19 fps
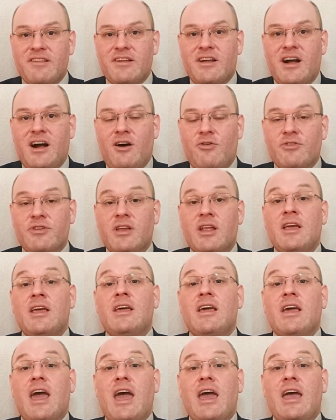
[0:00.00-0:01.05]
account,
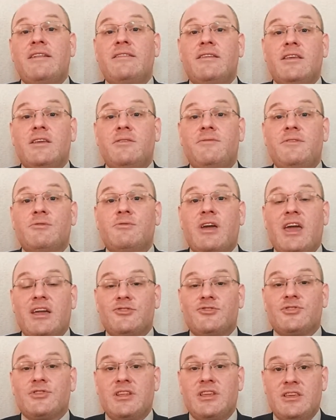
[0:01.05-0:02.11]
and if you
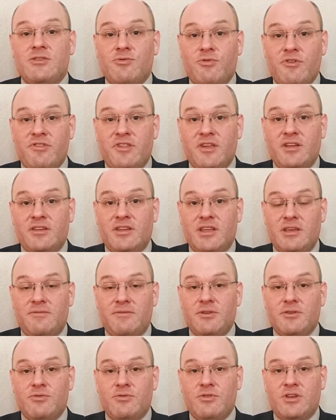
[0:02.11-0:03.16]
actually use it,
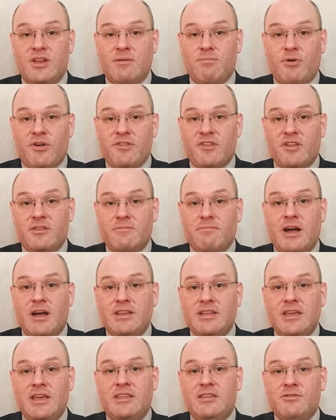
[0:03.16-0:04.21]
if you deposit
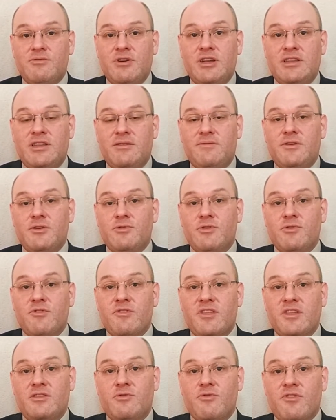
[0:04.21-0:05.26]
money into it, if you
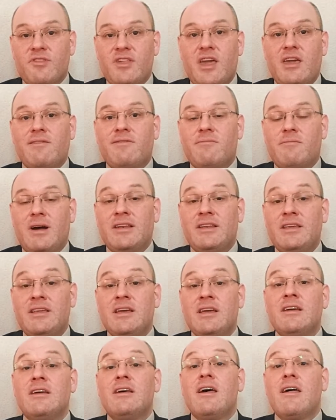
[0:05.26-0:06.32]
use it to save
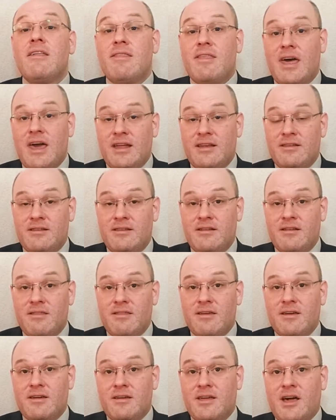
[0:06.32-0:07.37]
money, then
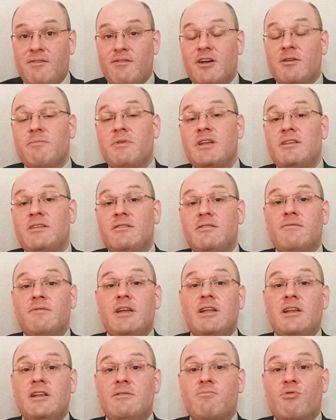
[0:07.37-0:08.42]
the government
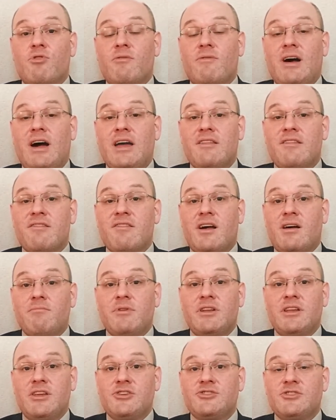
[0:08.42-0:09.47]
will provide
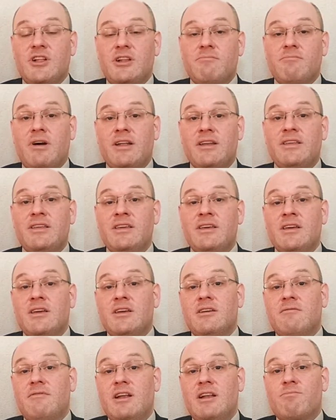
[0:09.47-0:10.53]
some additional money,
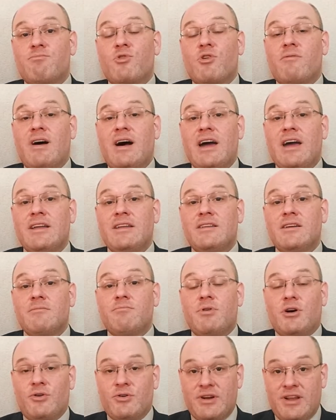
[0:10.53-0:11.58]
will provide a
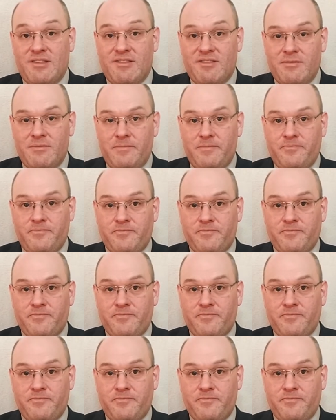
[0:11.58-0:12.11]
bonus.